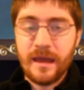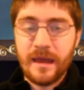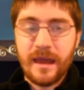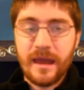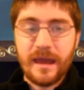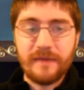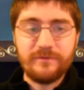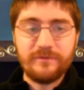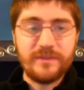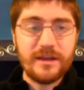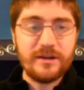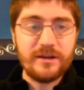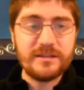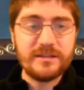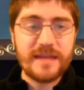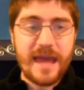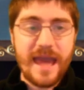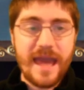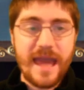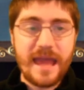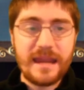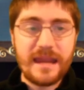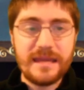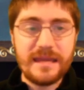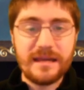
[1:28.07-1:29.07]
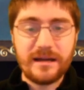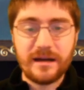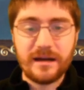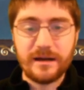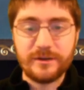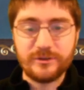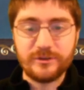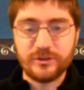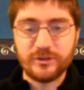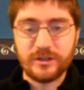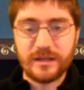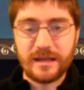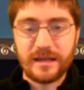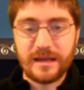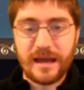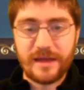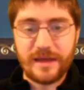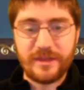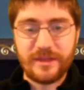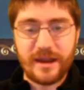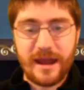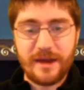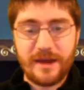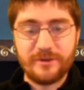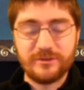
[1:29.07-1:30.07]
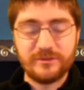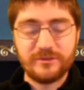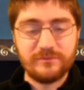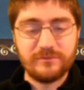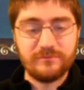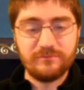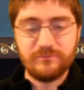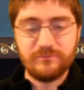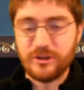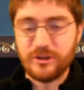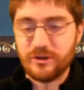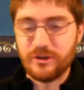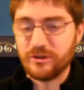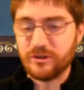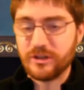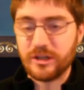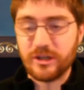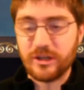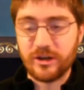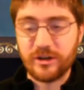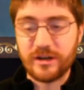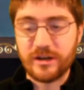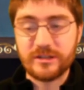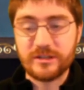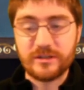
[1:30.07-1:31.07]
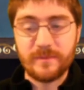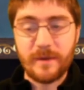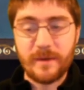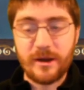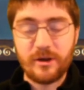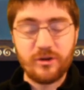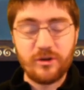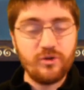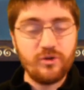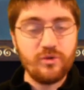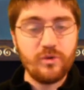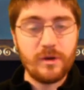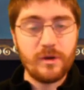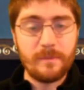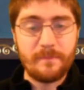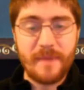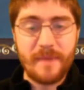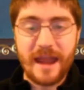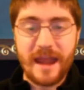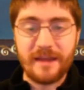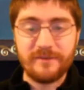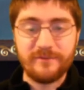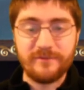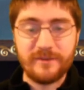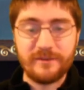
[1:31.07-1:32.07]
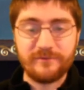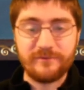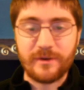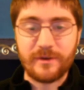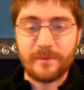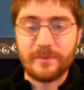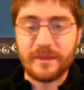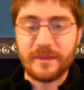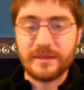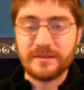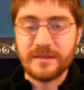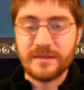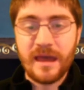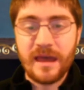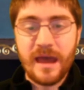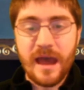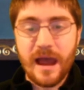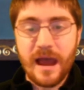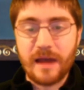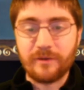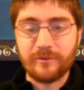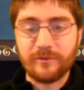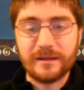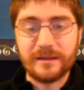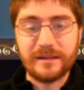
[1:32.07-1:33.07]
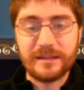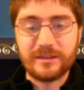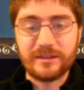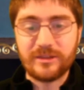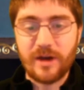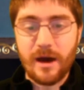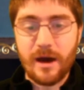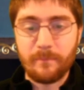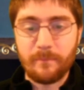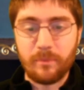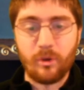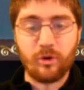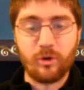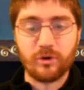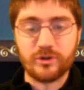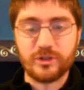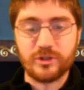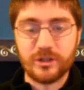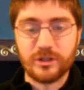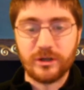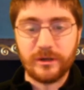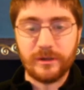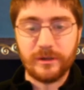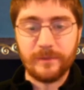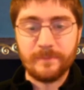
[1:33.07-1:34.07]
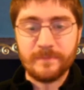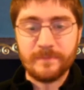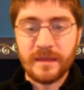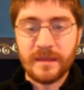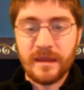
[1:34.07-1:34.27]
If there's any country that I was curious about who would benefit from this, I really thought Portugal.